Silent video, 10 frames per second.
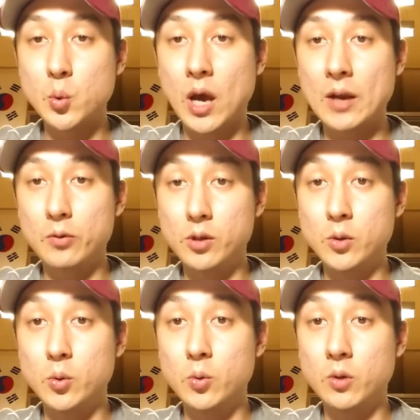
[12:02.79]
you I
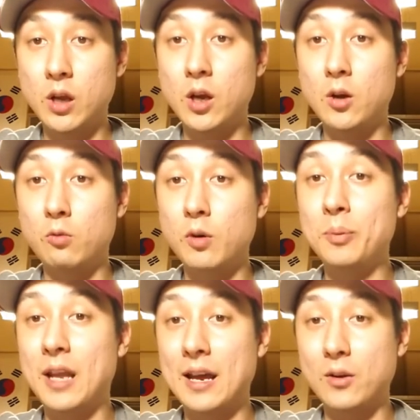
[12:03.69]
will
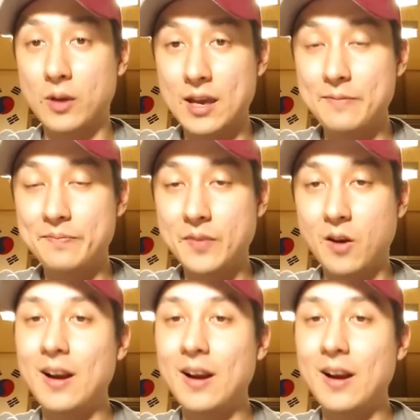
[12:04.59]
reply, okay?